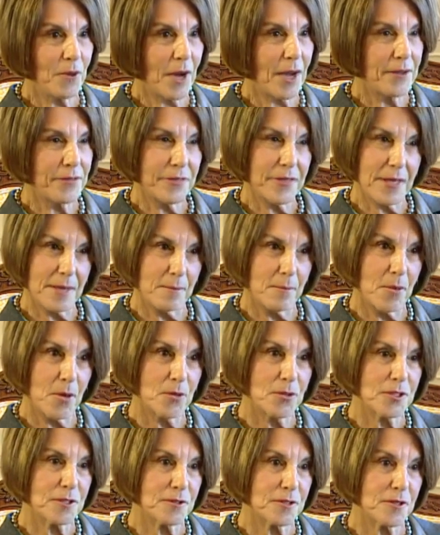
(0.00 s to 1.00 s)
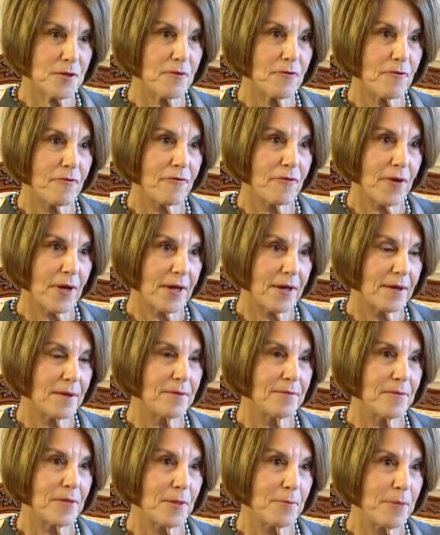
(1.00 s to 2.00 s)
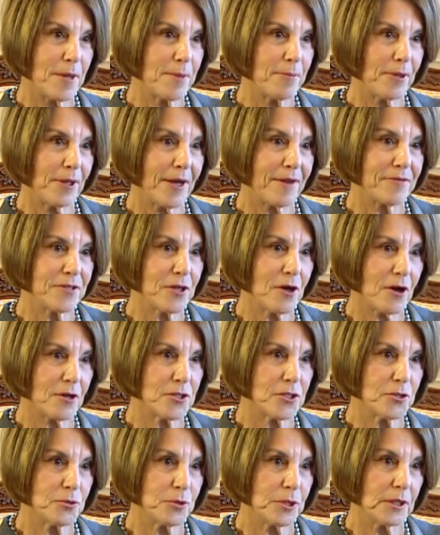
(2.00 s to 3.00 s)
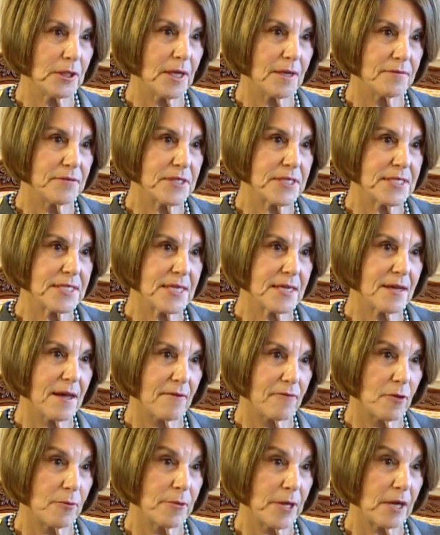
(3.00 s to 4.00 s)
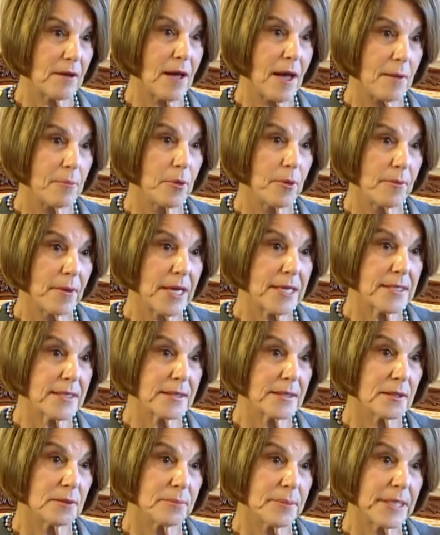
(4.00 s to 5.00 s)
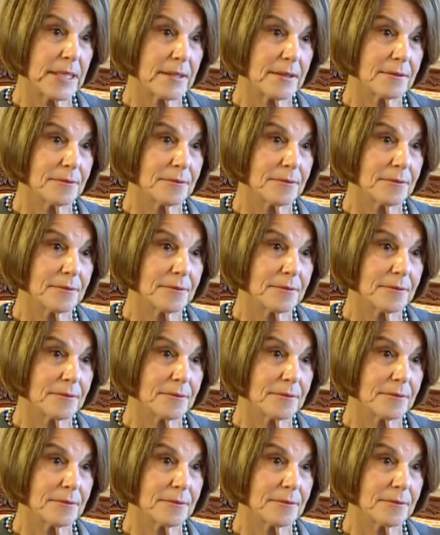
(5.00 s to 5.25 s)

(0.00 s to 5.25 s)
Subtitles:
I think most of the people I've talked to would love to see government compromise a little bit.